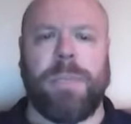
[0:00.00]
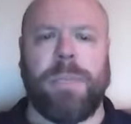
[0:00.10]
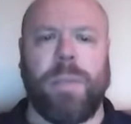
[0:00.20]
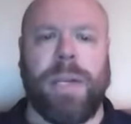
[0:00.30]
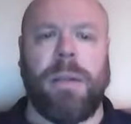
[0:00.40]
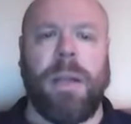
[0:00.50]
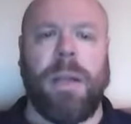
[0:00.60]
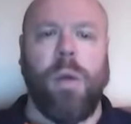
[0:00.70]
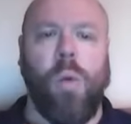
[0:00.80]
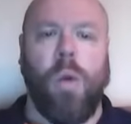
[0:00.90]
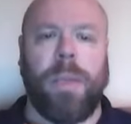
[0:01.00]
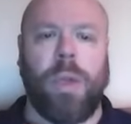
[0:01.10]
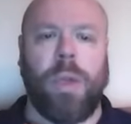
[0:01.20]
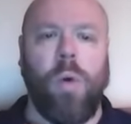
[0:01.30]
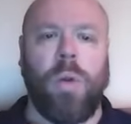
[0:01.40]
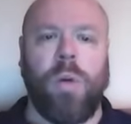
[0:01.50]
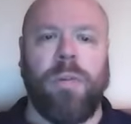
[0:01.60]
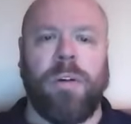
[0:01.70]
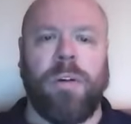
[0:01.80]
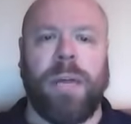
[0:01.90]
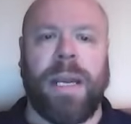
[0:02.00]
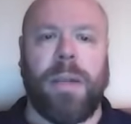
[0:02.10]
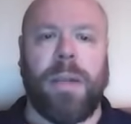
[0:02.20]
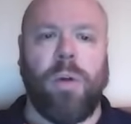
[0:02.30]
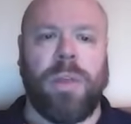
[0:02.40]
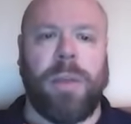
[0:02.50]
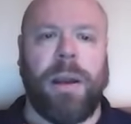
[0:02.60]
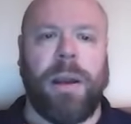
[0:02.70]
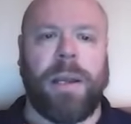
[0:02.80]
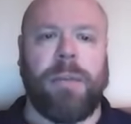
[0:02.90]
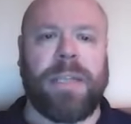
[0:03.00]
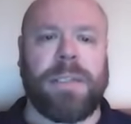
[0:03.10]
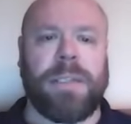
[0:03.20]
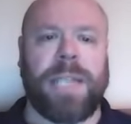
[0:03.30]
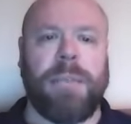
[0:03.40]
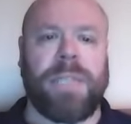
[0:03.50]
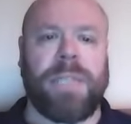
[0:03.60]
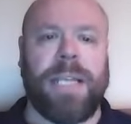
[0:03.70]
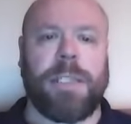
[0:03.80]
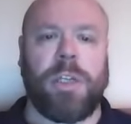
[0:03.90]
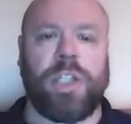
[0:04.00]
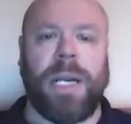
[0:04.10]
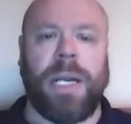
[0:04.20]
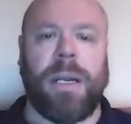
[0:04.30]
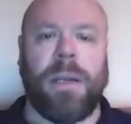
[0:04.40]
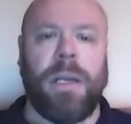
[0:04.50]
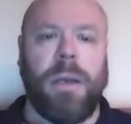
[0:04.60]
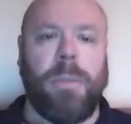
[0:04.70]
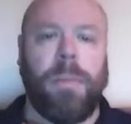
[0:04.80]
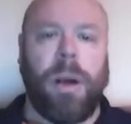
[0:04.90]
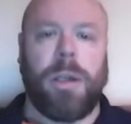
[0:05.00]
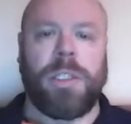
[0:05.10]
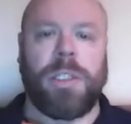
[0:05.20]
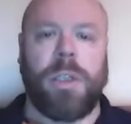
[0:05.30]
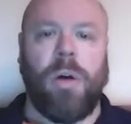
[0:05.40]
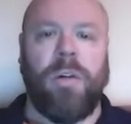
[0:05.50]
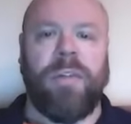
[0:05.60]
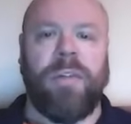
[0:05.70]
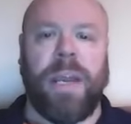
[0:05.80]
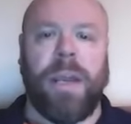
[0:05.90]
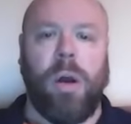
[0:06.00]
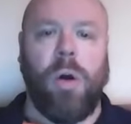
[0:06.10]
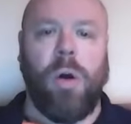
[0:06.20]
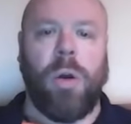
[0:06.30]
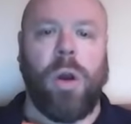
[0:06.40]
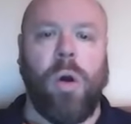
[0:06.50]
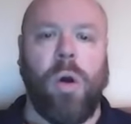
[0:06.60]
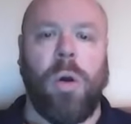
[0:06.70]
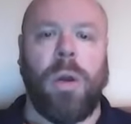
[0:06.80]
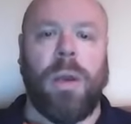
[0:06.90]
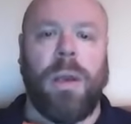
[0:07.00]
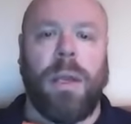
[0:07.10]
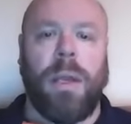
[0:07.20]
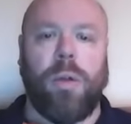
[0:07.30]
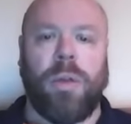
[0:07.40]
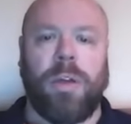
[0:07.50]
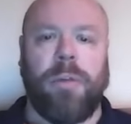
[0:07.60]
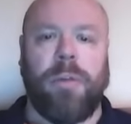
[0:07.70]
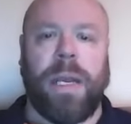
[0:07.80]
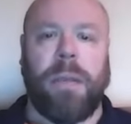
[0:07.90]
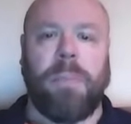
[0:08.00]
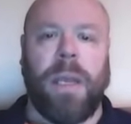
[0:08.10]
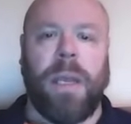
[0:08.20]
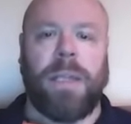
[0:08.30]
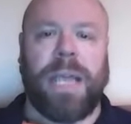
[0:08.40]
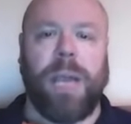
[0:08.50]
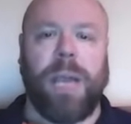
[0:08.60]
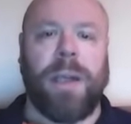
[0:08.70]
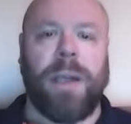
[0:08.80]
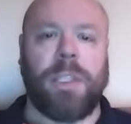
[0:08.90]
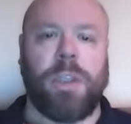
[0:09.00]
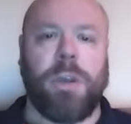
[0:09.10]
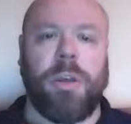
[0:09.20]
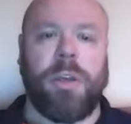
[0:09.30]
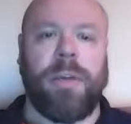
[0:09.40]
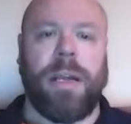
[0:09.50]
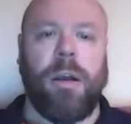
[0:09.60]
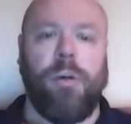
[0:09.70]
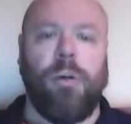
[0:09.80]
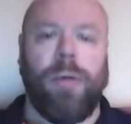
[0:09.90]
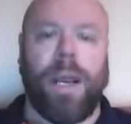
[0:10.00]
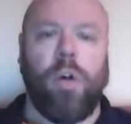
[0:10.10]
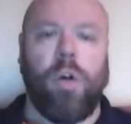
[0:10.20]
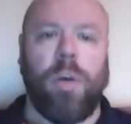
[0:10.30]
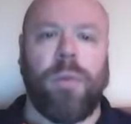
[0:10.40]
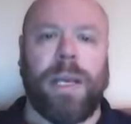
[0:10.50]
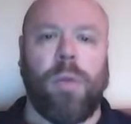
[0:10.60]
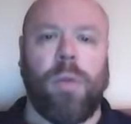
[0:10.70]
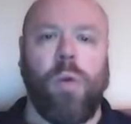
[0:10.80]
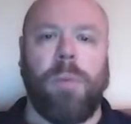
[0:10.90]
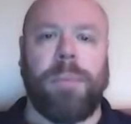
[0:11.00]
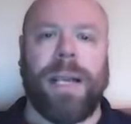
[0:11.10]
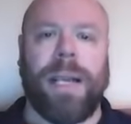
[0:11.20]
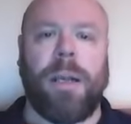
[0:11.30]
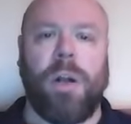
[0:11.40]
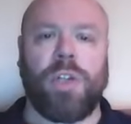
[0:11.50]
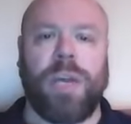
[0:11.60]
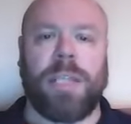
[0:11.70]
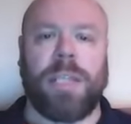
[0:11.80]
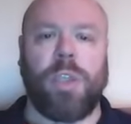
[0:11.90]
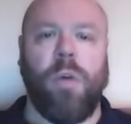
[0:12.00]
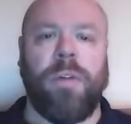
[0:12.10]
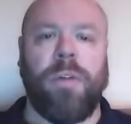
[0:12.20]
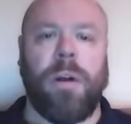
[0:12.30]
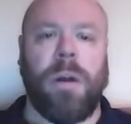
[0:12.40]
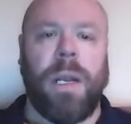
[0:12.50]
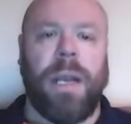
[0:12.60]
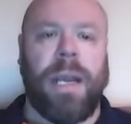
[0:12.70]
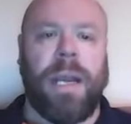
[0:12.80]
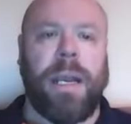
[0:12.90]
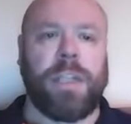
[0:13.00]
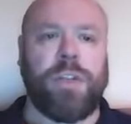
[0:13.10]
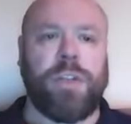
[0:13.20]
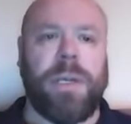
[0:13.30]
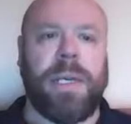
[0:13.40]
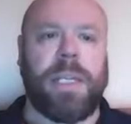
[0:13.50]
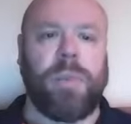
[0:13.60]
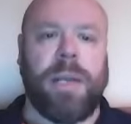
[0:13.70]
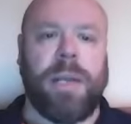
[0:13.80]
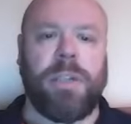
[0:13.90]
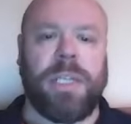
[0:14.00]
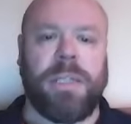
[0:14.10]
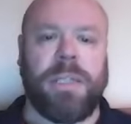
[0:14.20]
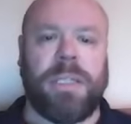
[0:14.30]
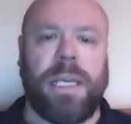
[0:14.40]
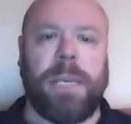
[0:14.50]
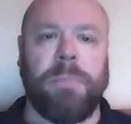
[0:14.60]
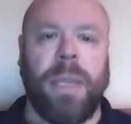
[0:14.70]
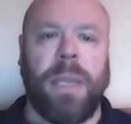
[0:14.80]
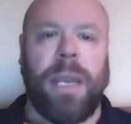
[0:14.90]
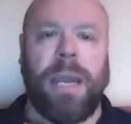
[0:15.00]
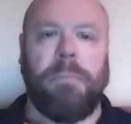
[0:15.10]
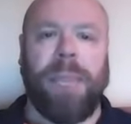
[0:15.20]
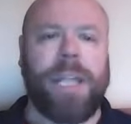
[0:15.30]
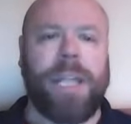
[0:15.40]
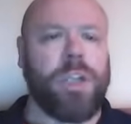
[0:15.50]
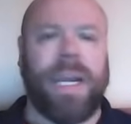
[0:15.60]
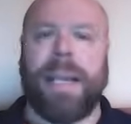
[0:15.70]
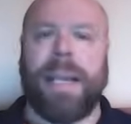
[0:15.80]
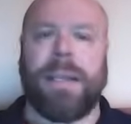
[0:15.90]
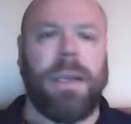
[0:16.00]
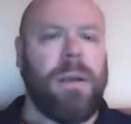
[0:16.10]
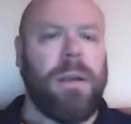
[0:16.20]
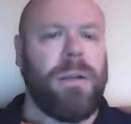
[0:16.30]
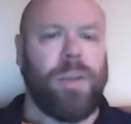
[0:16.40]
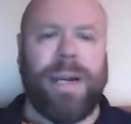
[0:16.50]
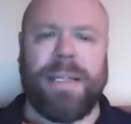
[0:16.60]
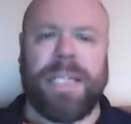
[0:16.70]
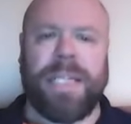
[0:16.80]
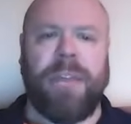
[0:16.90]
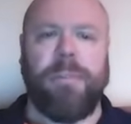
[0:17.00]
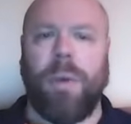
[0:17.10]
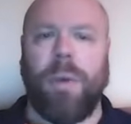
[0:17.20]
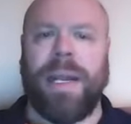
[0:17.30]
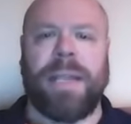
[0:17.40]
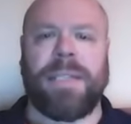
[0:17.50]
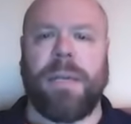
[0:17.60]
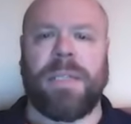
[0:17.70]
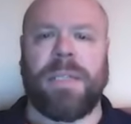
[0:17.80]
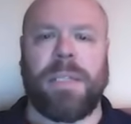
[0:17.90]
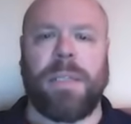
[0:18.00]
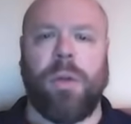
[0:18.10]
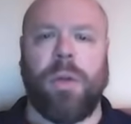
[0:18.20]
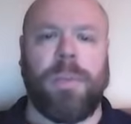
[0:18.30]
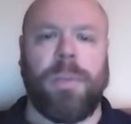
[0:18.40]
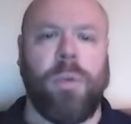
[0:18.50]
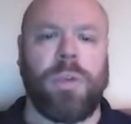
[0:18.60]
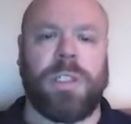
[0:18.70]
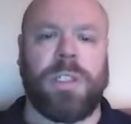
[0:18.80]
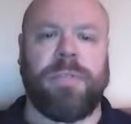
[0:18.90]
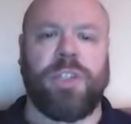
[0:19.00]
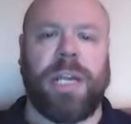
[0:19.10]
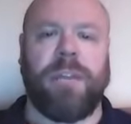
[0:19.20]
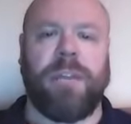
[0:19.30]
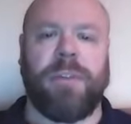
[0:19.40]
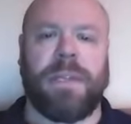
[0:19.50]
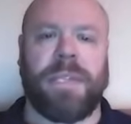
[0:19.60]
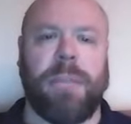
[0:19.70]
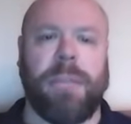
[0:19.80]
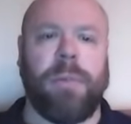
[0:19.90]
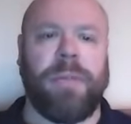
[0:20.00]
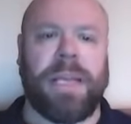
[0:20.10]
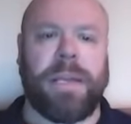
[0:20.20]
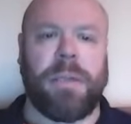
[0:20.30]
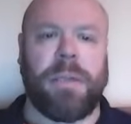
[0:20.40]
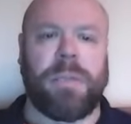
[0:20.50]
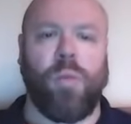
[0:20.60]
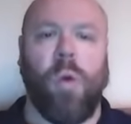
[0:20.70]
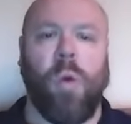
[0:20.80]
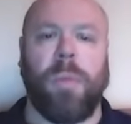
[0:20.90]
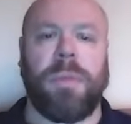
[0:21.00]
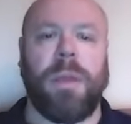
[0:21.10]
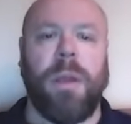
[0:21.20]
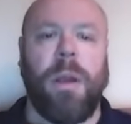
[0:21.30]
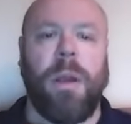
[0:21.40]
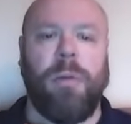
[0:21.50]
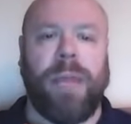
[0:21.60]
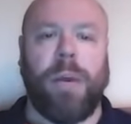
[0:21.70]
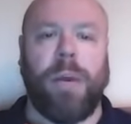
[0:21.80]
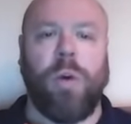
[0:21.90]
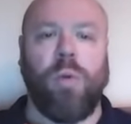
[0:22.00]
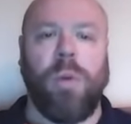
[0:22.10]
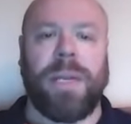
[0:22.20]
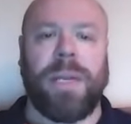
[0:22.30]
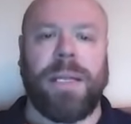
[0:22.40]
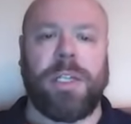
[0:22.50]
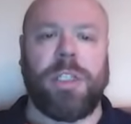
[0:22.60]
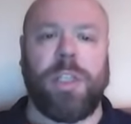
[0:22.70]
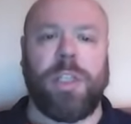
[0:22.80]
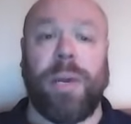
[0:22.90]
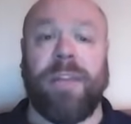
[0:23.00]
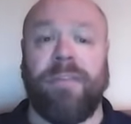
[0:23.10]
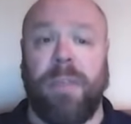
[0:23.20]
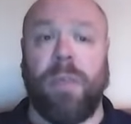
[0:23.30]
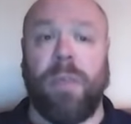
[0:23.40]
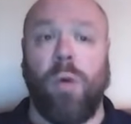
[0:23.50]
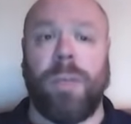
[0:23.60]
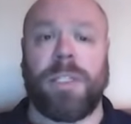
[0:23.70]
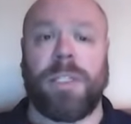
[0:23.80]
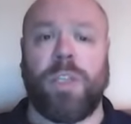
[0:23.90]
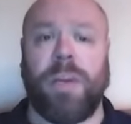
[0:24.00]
between warm and cold over uh, North America in recent times. Eastern China, parts of uh, Hong Kong, North Korea, Taiwan, South Korea, record breaking warm. Big contrast over uh, Australia as well, as you can see. Uh, major heat 27.8 Celsius in northern portions of China for December. Ridiculous warmth record warm conditions, 20, the uh, warmest in